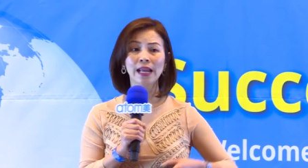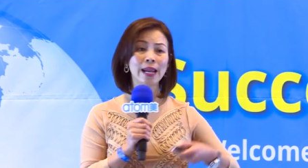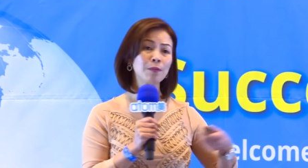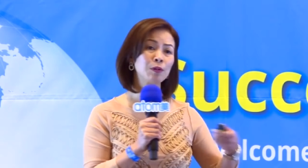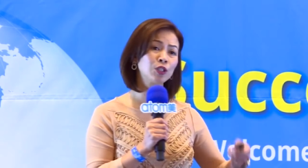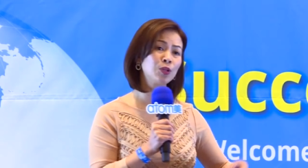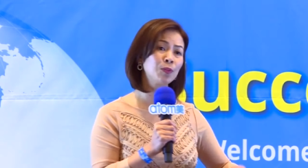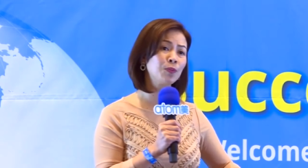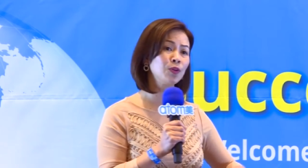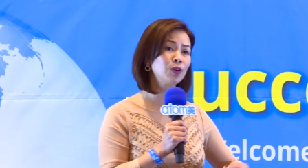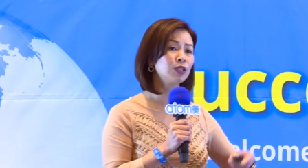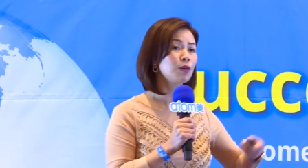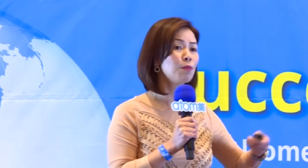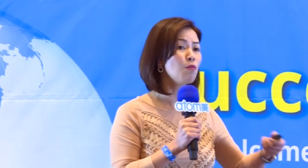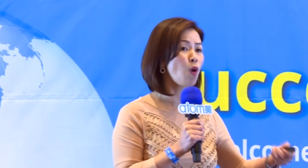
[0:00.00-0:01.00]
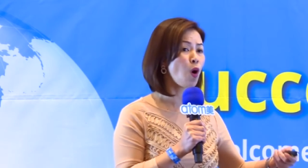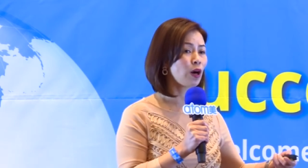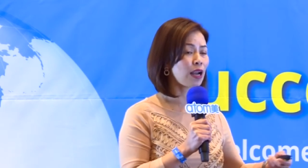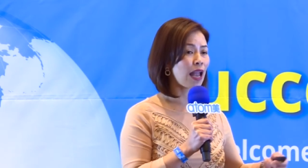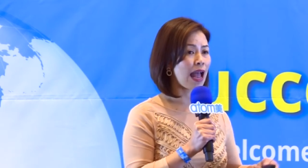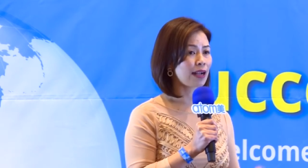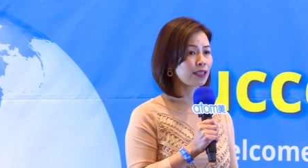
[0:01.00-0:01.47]
able to put
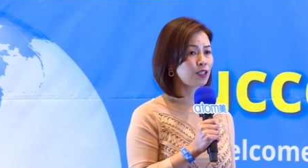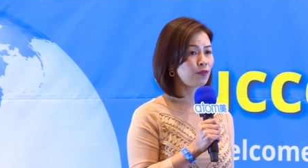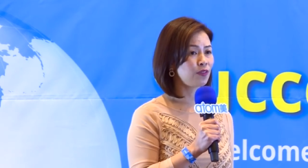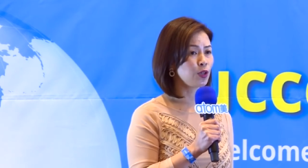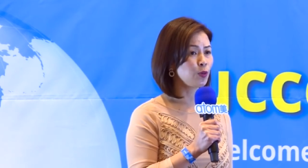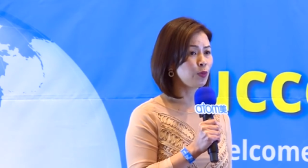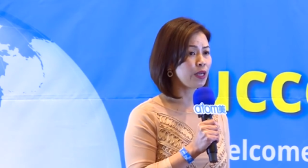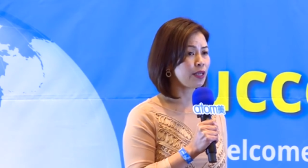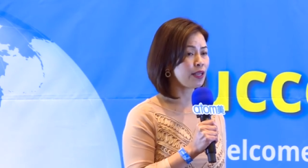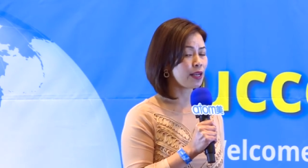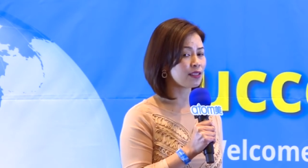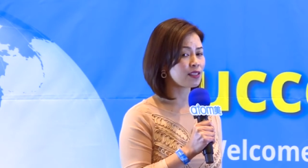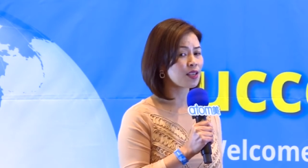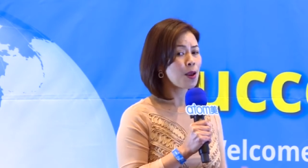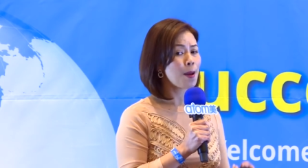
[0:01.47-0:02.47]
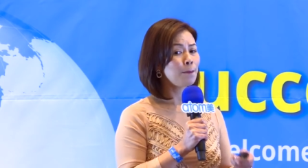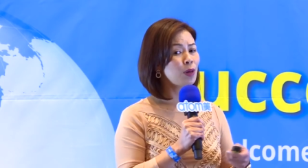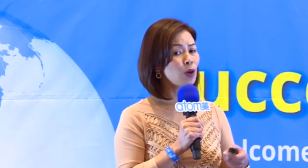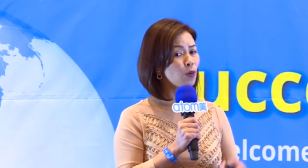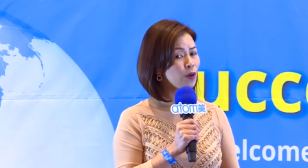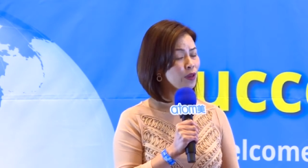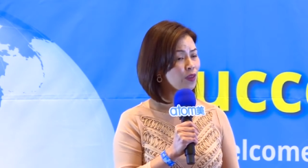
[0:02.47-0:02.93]
more active ingredients.
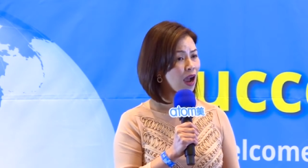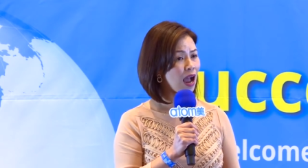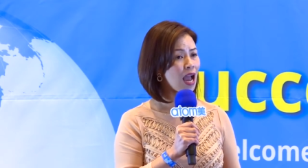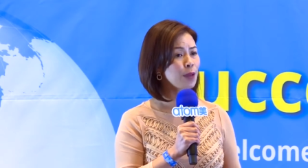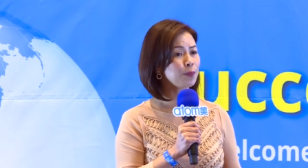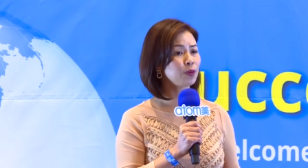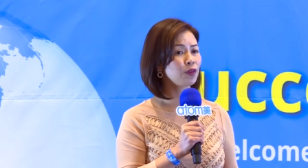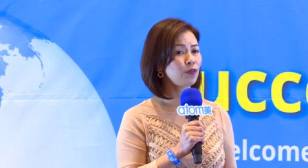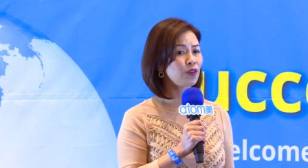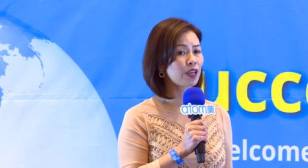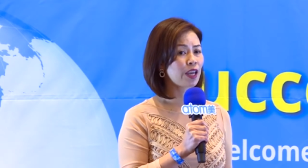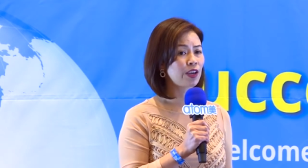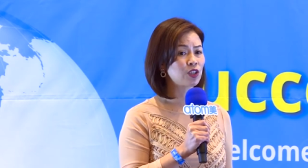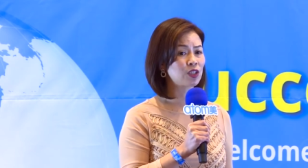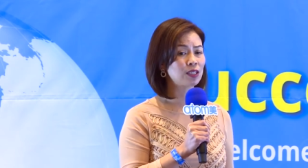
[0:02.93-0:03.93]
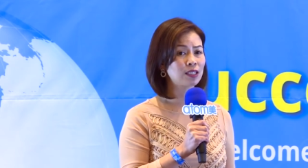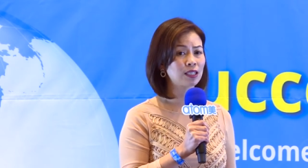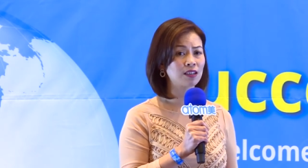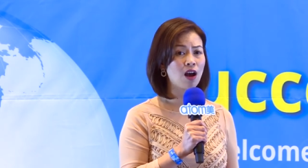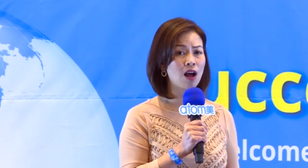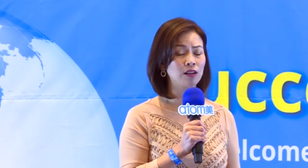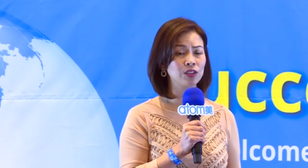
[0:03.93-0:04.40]
But with high purification
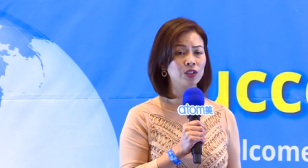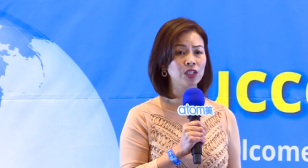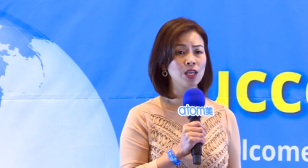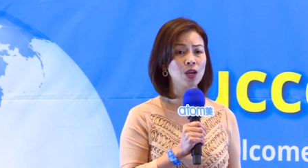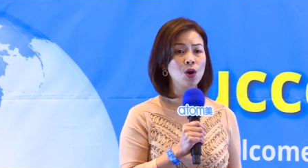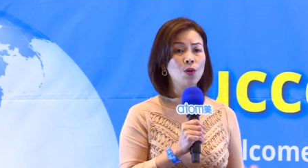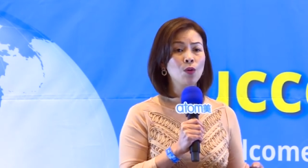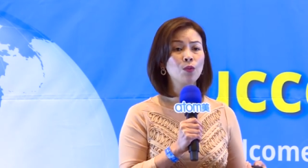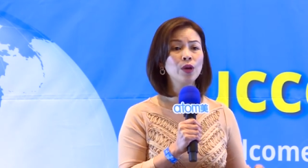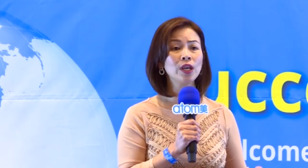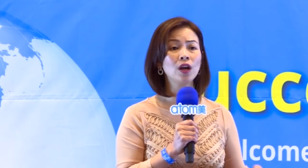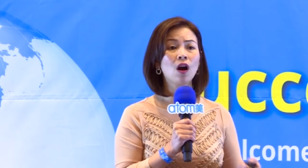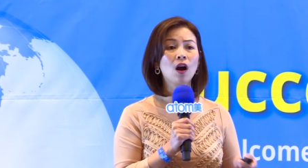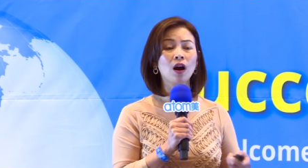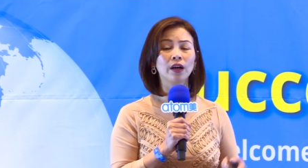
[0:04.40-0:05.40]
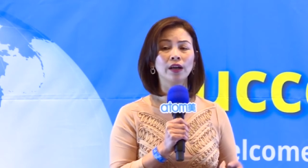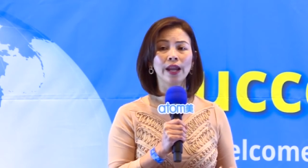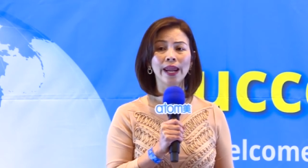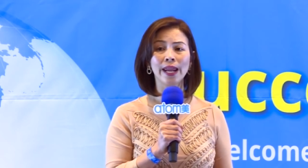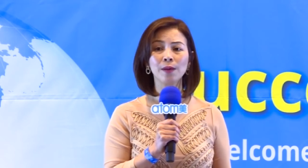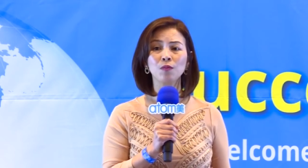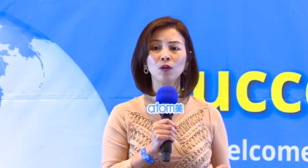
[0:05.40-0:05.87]
technology, we are
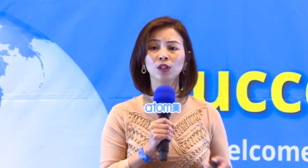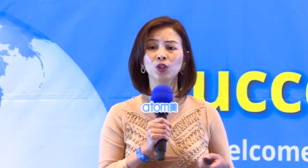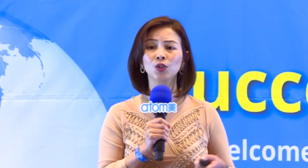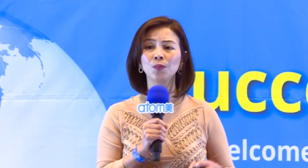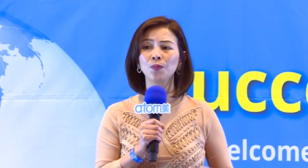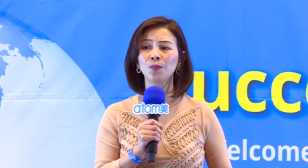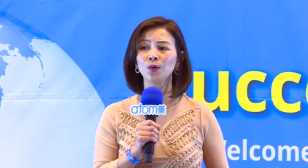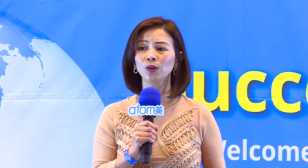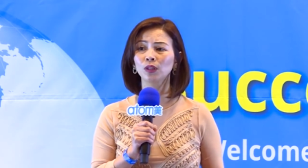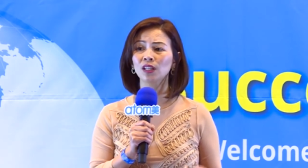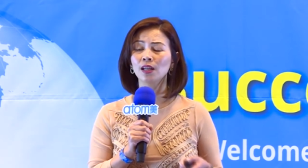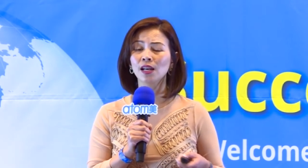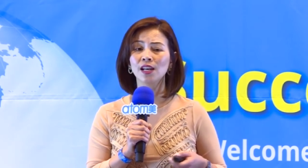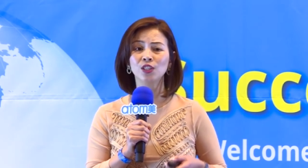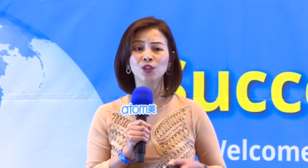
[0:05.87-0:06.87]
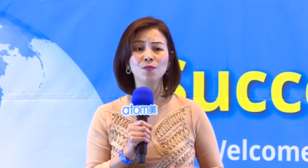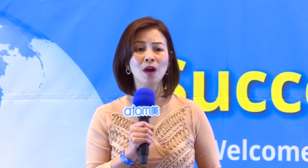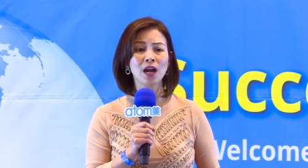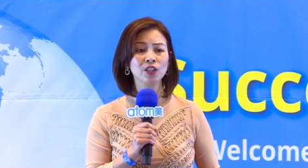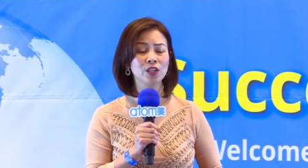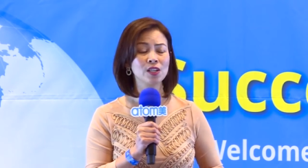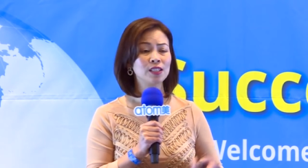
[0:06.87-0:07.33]
able to put as
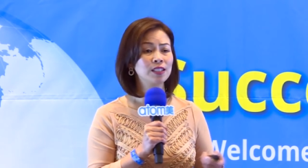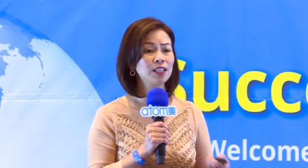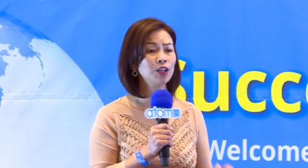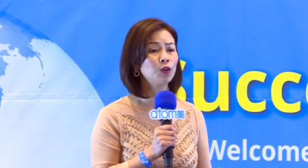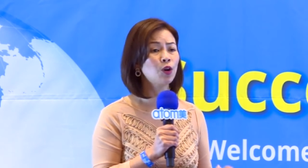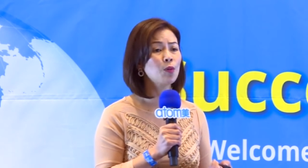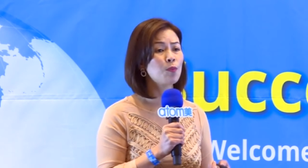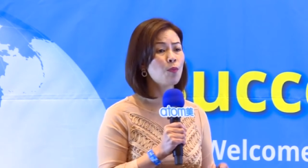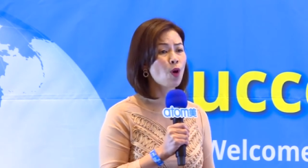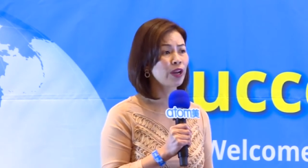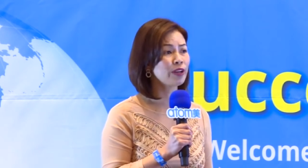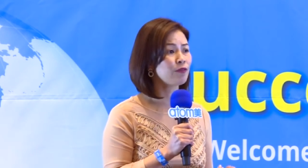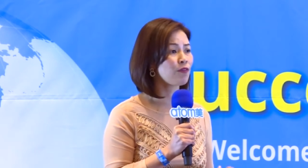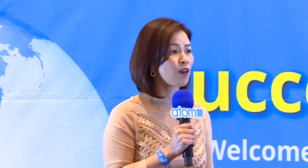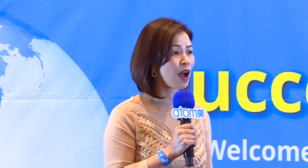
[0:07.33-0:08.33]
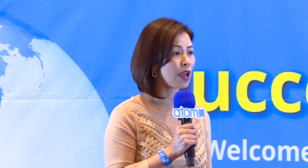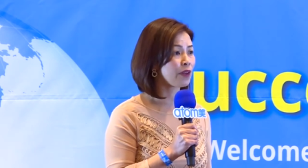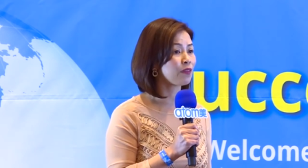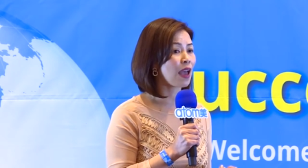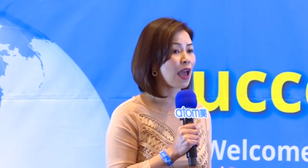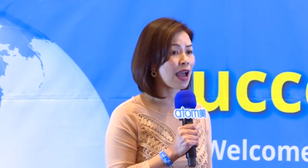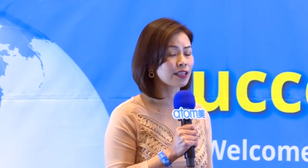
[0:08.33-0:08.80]
much as
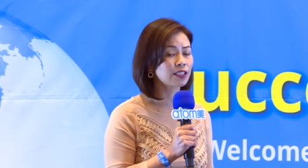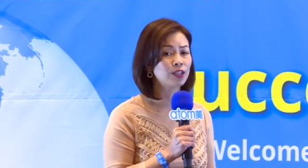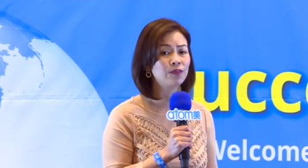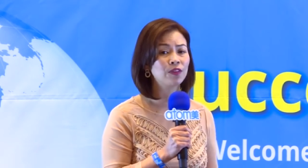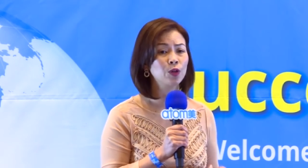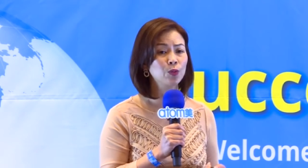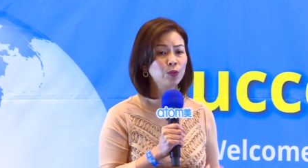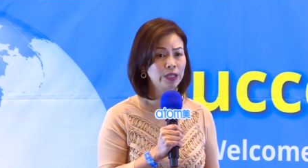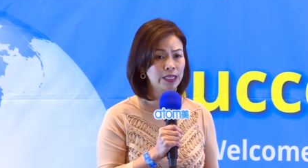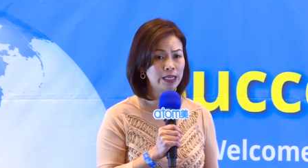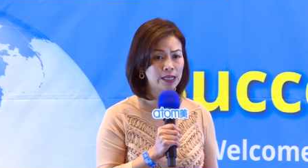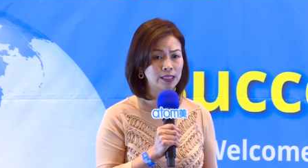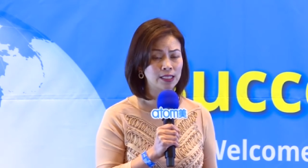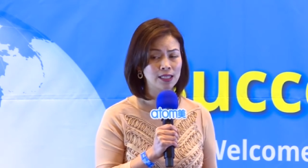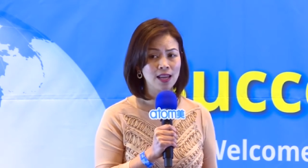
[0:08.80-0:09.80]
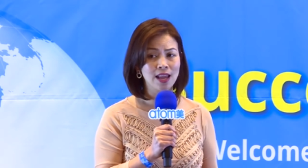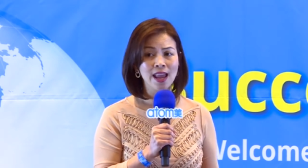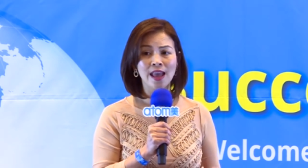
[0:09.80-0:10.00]
0.5 active ingredients.